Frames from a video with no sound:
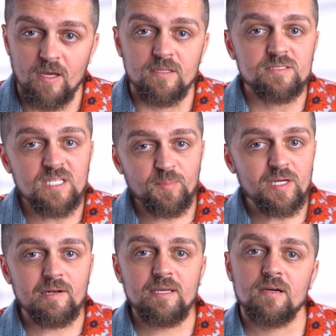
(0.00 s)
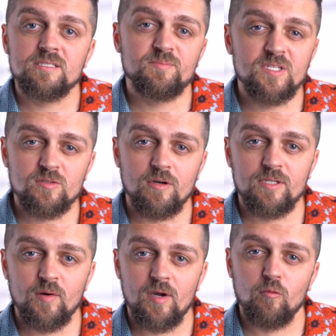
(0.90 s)
Typically, acceptance
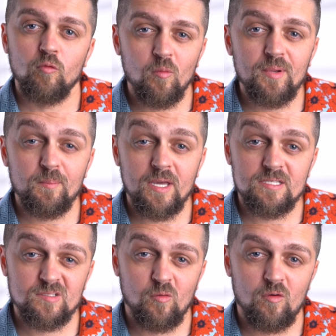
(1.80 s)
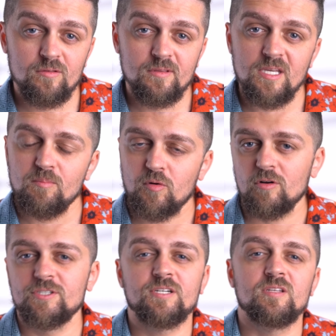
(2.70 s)
criteria will be based on the
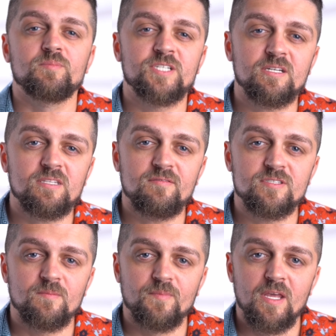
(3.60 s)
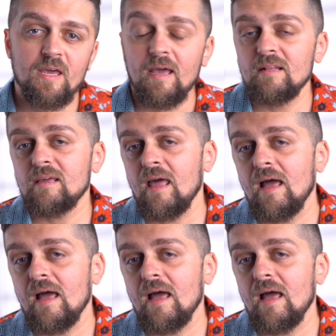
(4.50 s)
project objectives and can